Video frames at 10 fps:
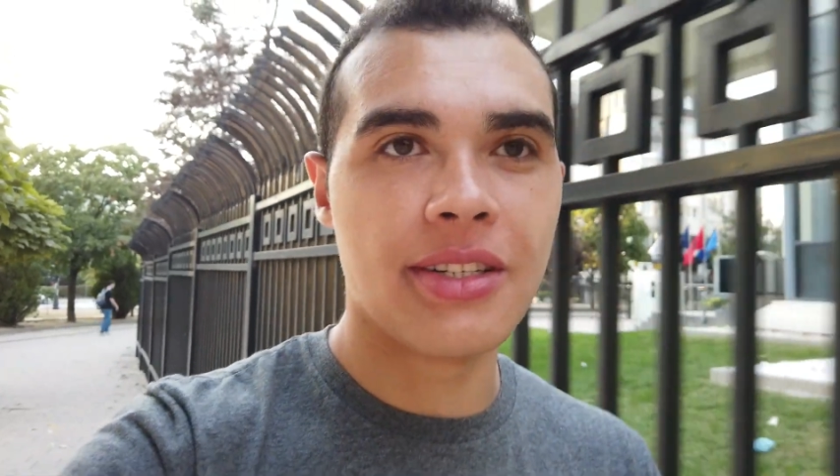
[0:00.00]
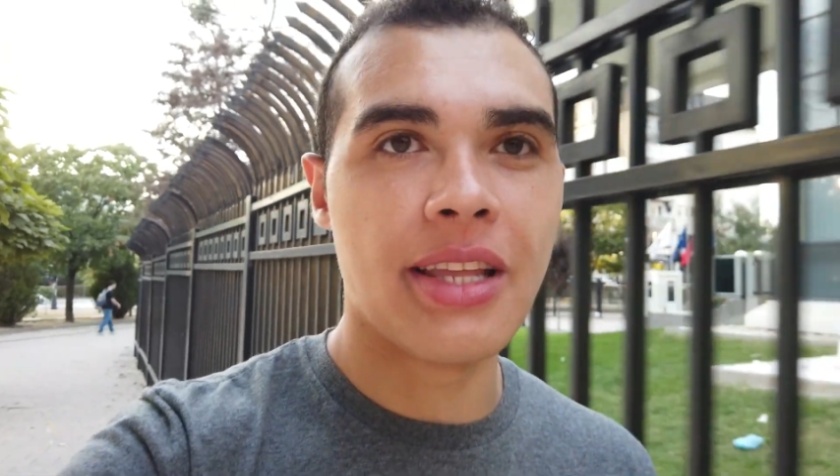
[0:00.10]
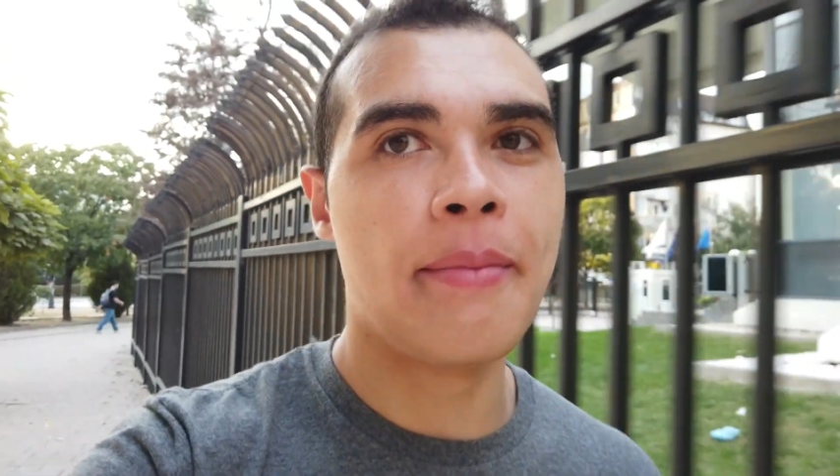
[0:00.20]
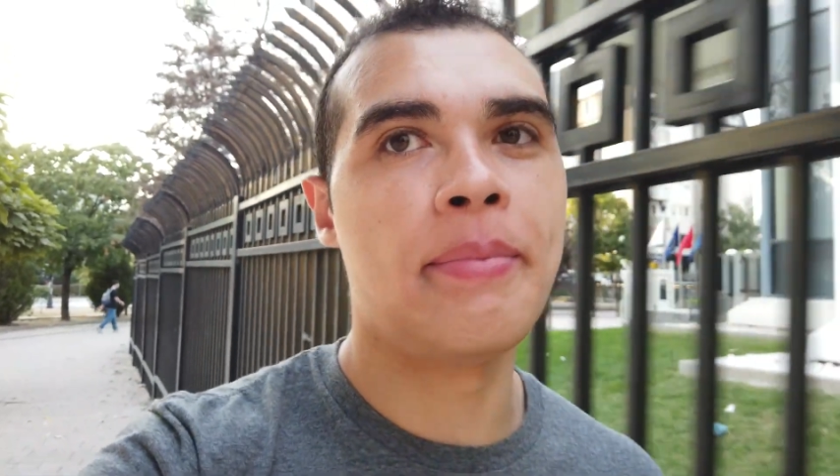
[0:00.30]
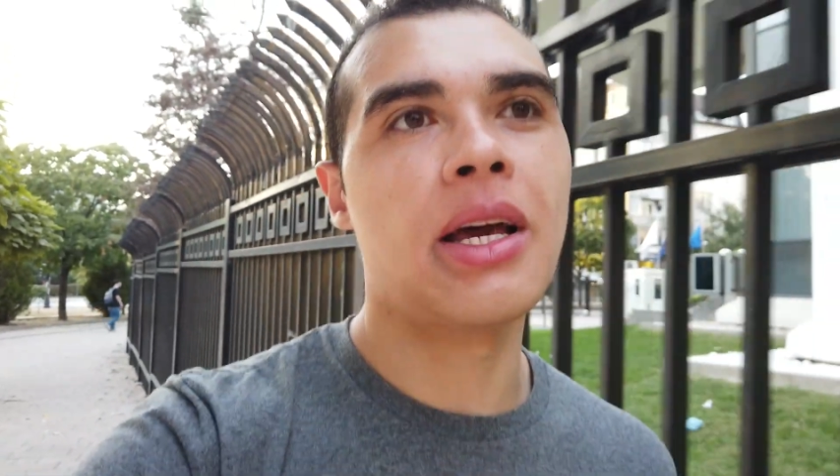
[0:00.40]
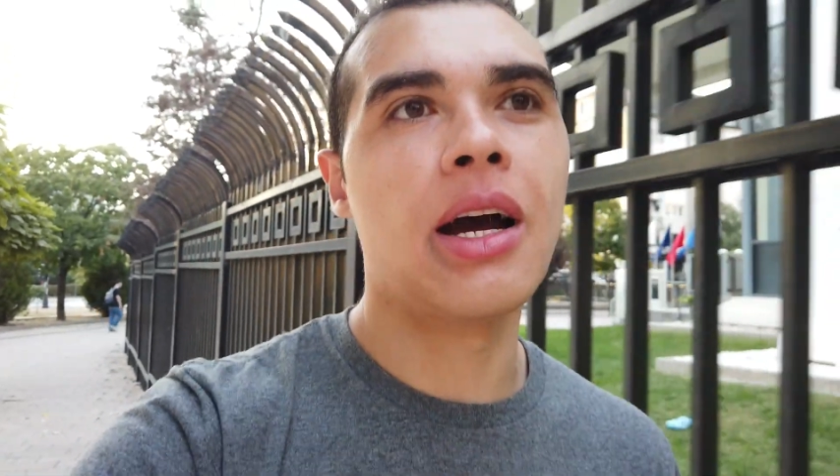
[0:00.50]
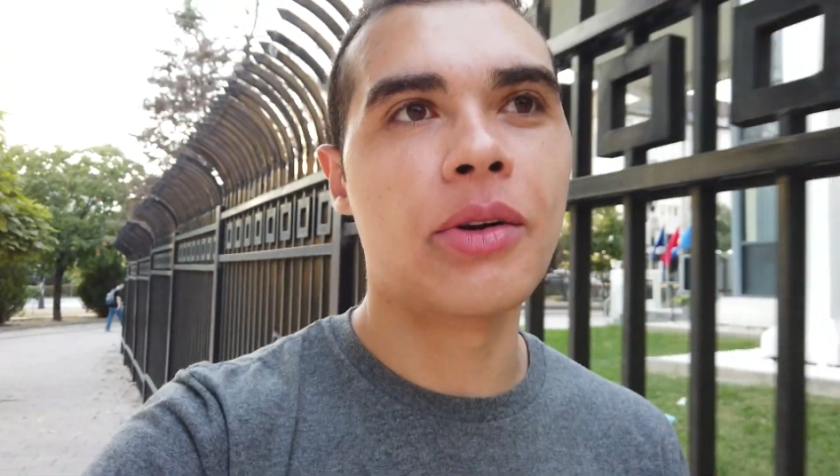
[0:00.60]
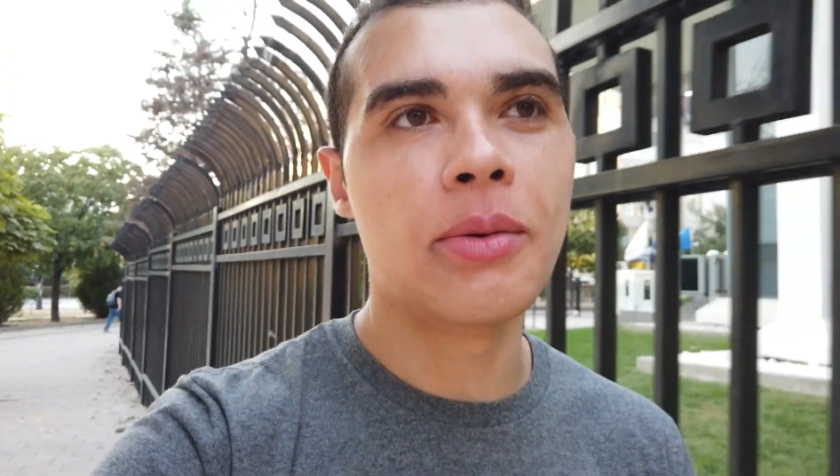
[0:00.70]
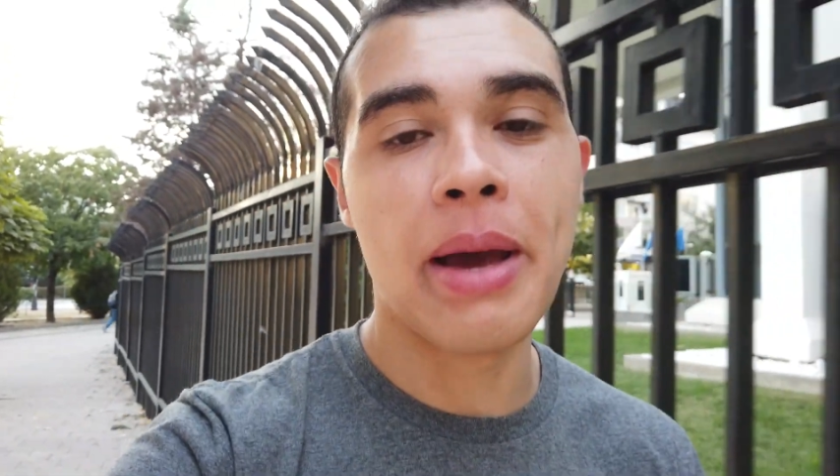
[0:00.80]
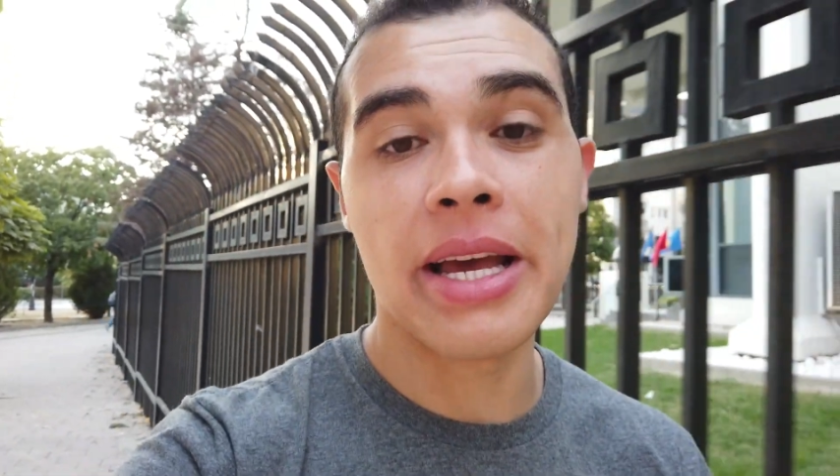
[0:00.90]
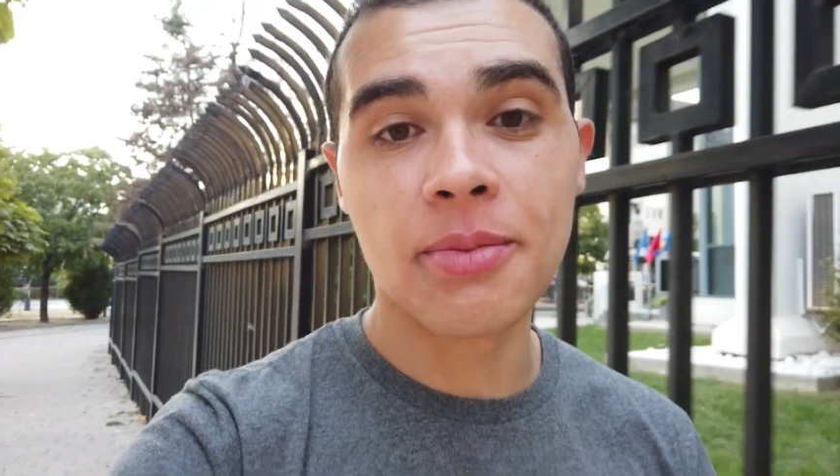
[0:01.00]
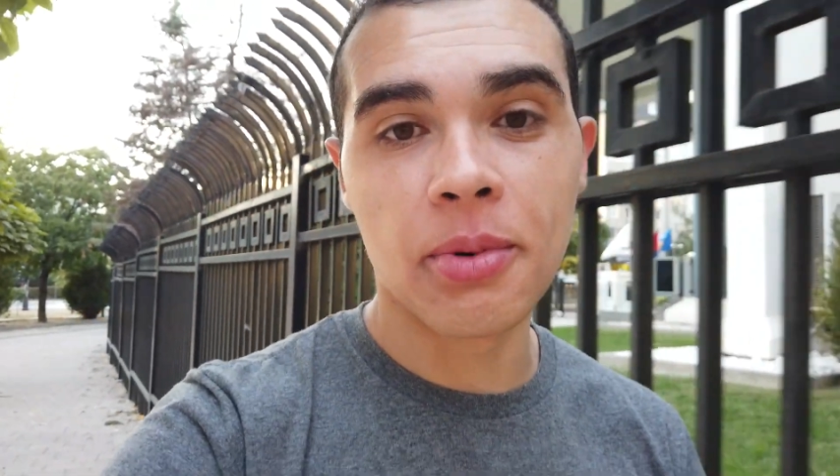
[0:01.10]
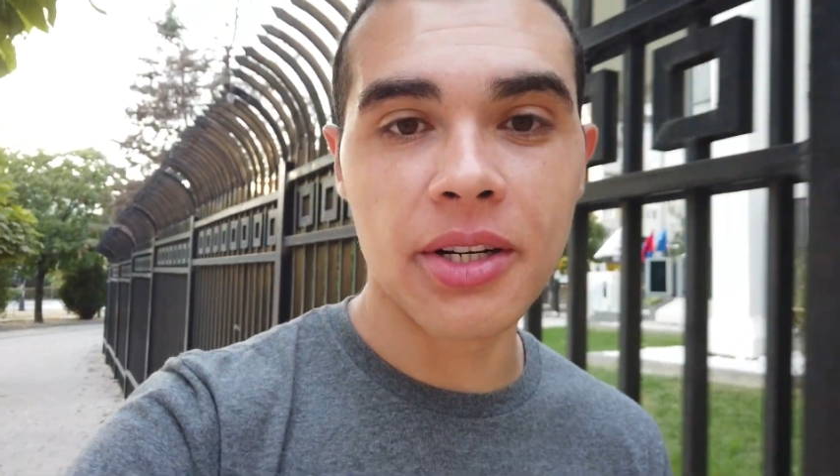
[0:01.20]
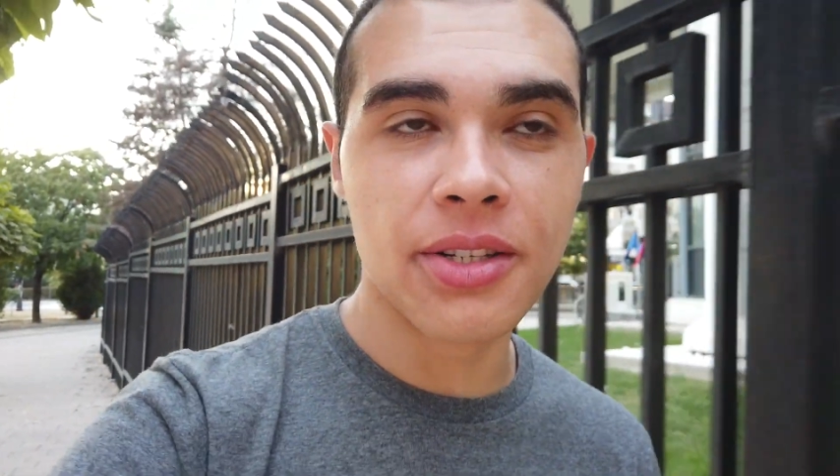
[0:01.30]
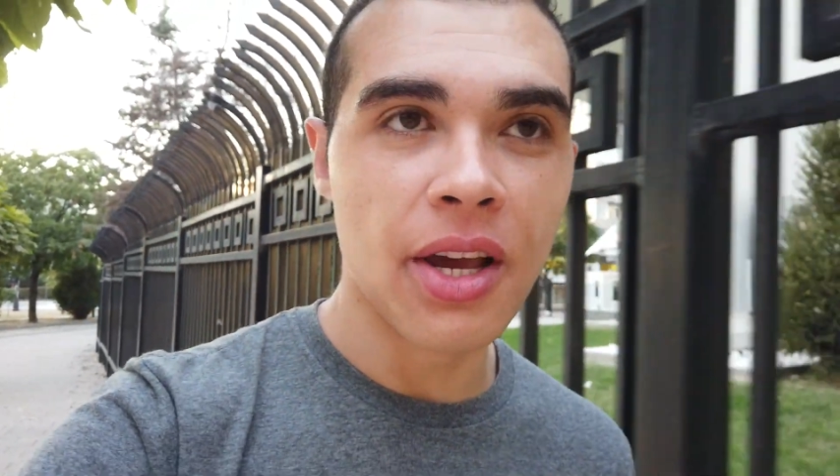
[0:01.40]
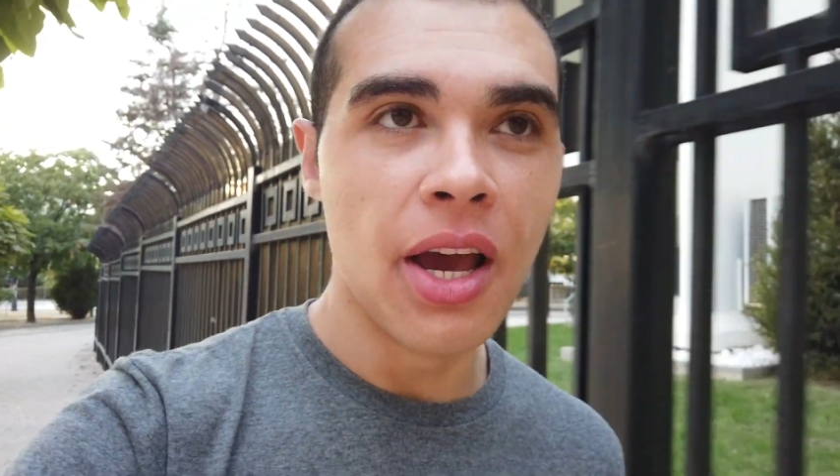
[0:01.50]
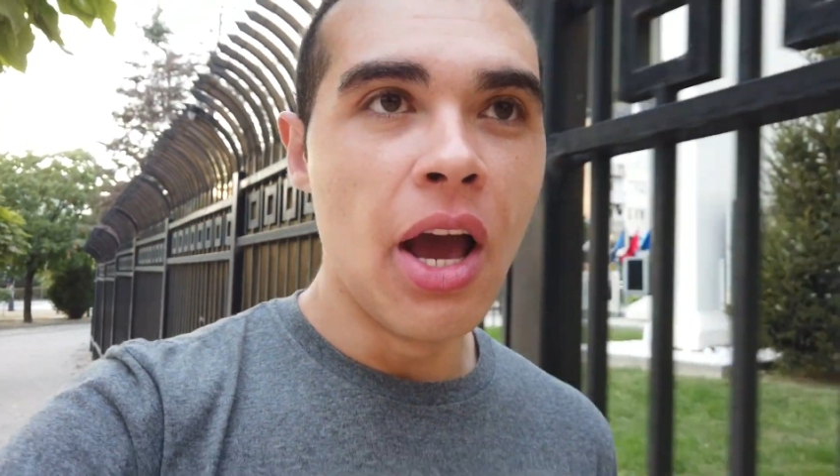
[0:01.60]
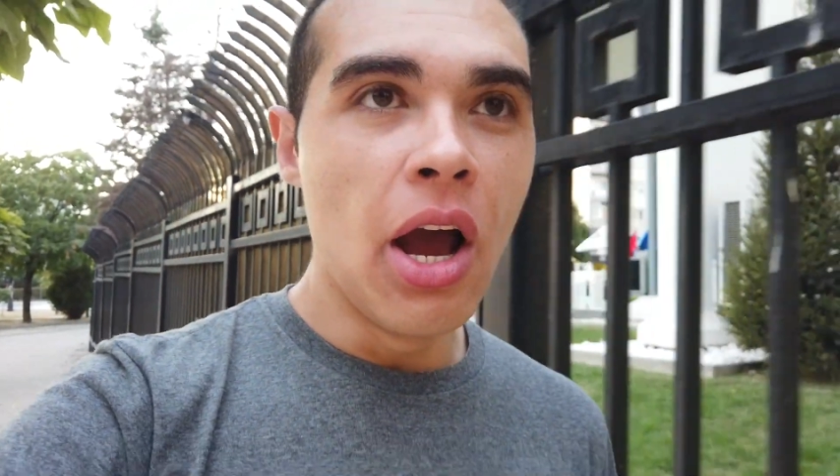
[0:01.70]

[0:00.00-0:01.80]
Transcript: stamped our passports